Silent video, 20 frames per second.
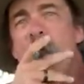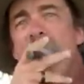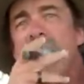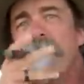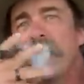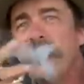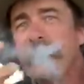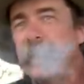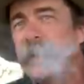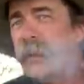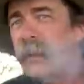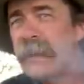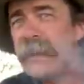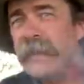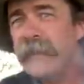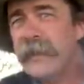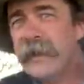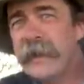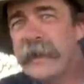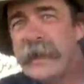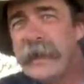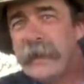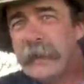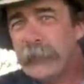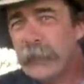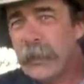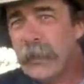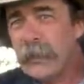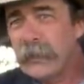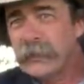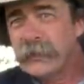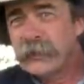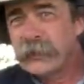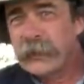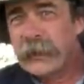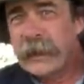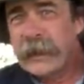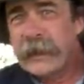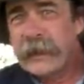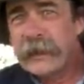we all have our daily broncs to
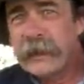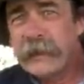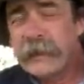ride